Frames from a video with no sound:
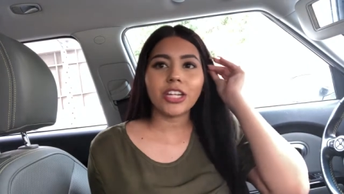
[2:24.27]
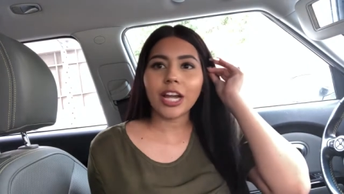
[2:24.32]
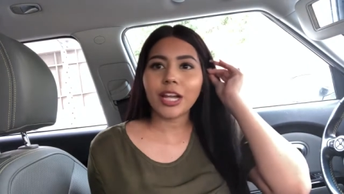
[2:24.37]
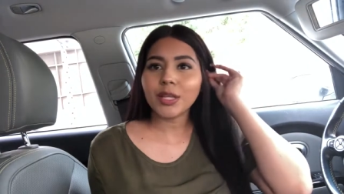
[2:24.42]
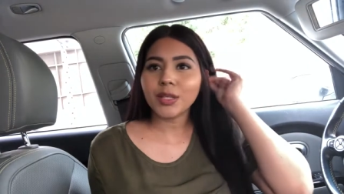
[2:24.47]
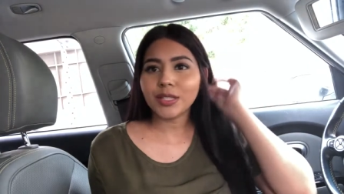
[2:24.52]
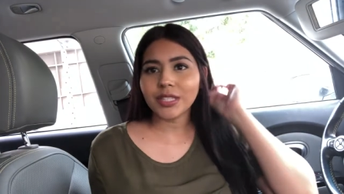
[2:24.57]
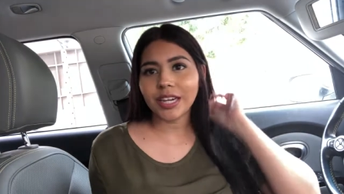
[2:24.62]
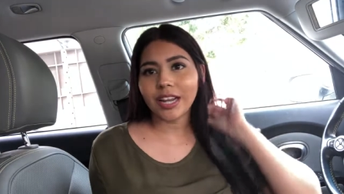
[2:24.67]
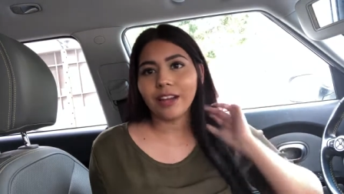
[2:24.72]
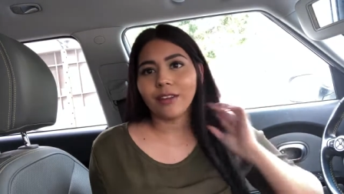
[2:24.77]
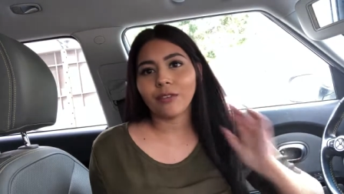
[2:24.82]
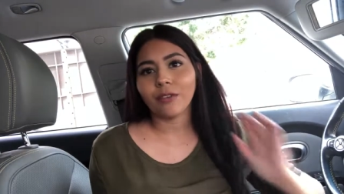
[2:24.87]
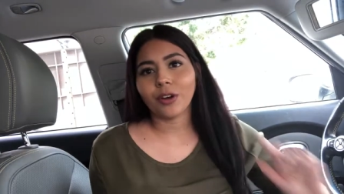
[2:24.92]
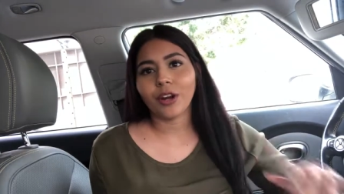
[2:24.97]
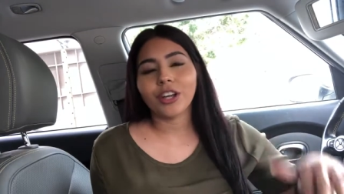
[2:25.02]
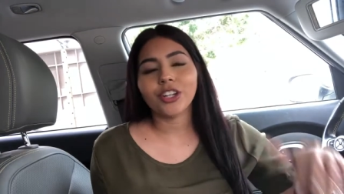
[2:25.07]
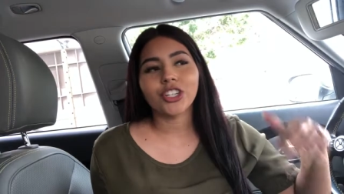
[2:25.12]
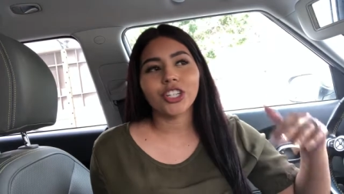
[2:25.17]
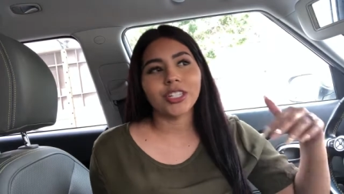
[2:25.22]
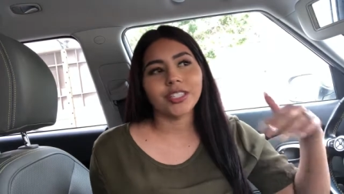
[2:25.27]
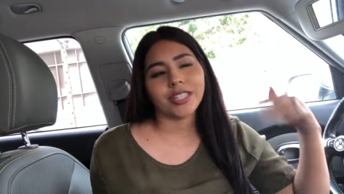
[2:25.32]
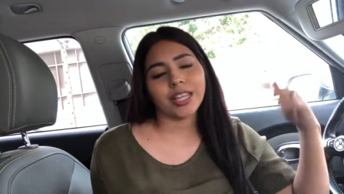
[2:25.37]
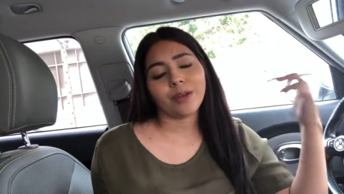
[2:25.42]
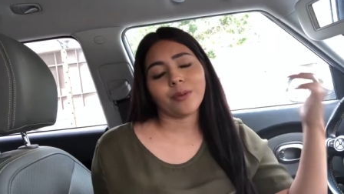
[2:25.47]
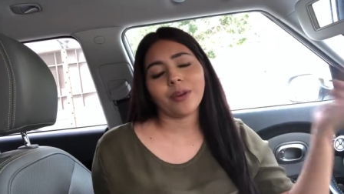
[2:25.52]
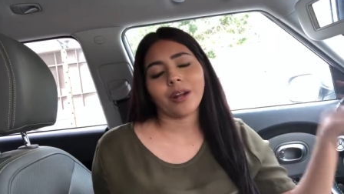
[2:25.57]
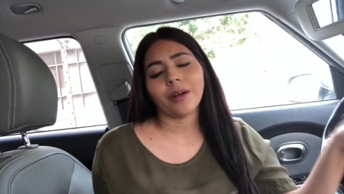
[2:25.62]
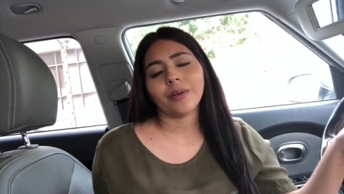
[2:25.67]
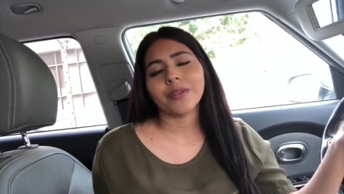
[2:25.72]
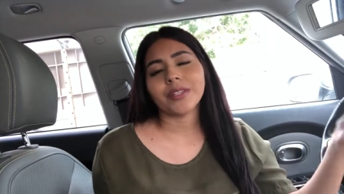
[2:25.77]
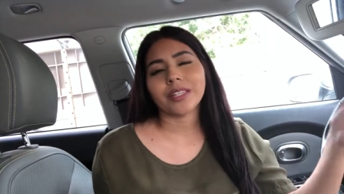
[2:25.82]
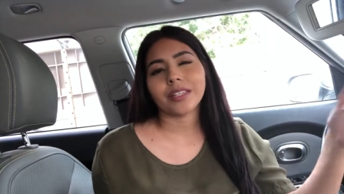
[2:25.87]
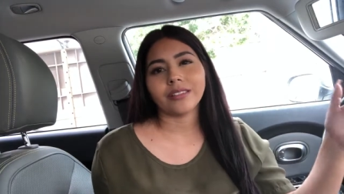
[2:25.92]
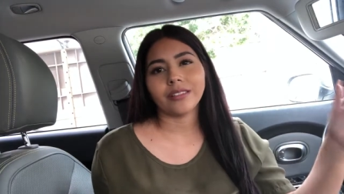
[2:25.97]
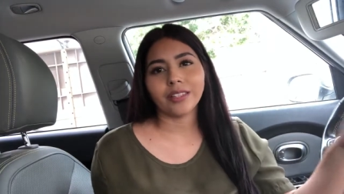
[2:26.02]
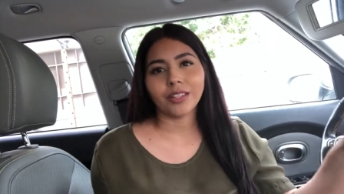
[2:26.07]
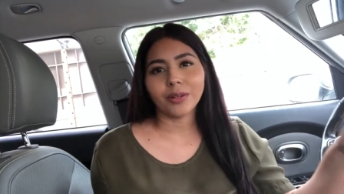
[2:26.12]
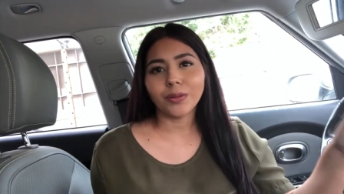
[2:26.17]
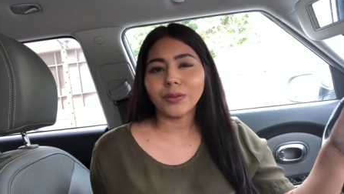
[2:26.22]
I used to have crushes like when I was a
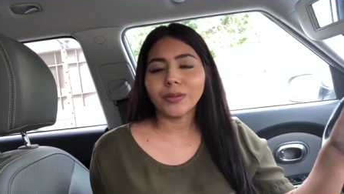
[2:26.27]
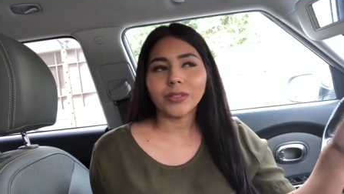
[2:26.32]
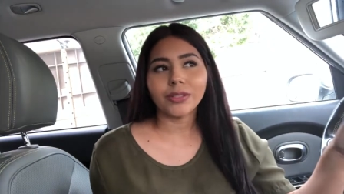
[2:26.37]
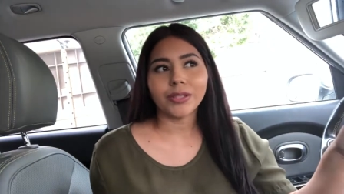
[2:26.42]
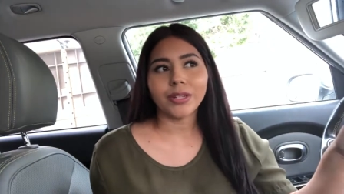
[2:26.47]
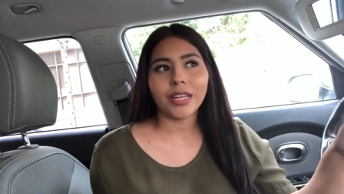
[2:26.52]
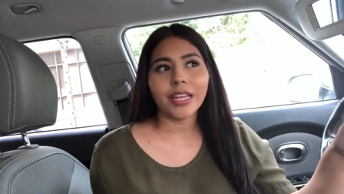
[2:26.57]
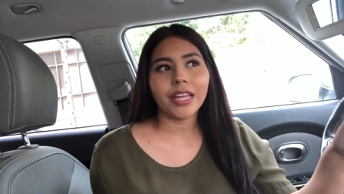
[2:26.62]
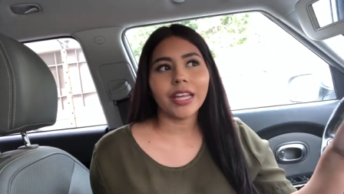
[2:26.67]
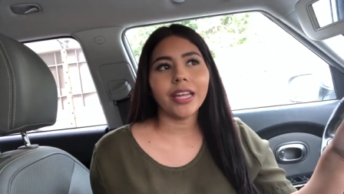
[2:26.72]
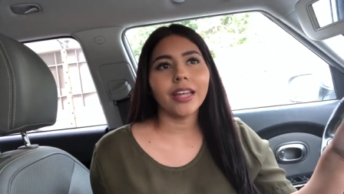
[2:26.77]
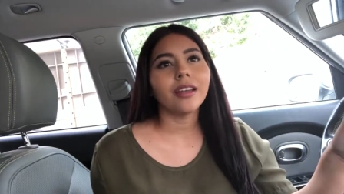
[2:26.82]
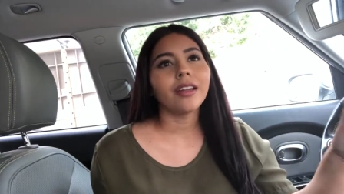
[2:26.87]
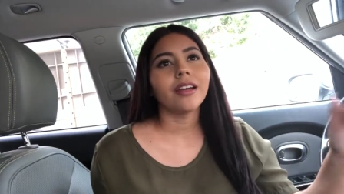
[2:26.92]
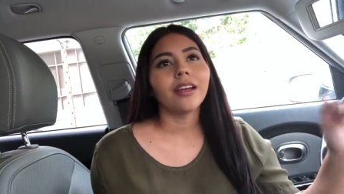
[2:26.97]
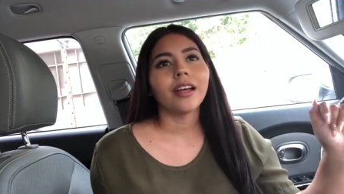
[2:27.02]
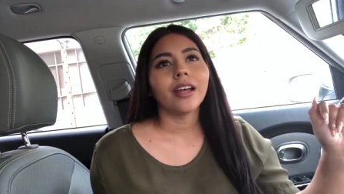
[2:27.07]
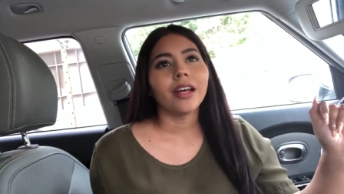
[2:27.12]
little kid,